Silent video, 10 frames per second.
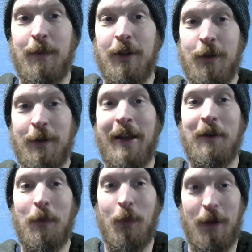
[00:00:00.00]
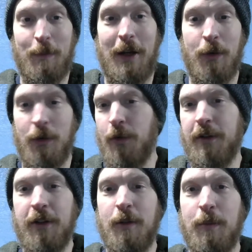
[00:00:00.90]
You can't willpower or
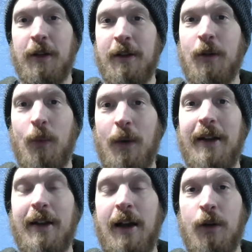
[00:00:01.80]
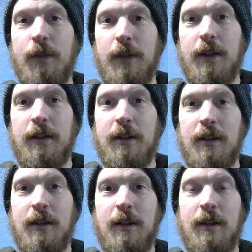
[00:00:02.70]
discipline your way out of this.
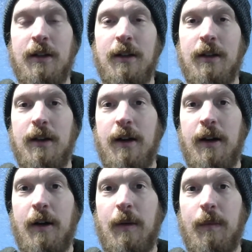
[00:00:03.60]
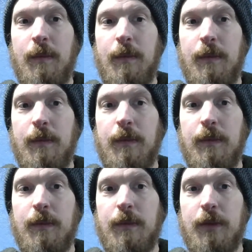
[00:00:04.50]
Um,
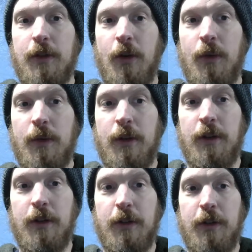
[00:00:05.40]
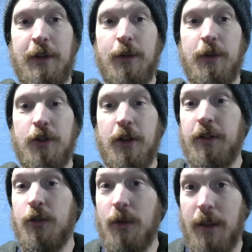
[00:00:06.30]
so you need to adjust
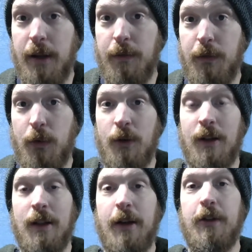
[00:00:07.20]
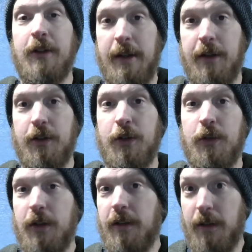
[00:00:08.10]
your life or allow your teenager to
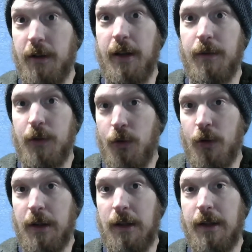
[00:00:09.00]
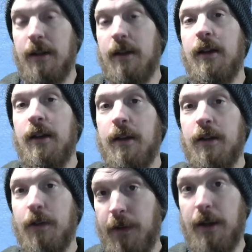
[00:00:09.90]
adjust their life accordingly
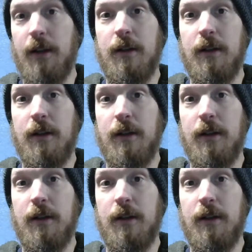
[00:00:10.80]
to fit it.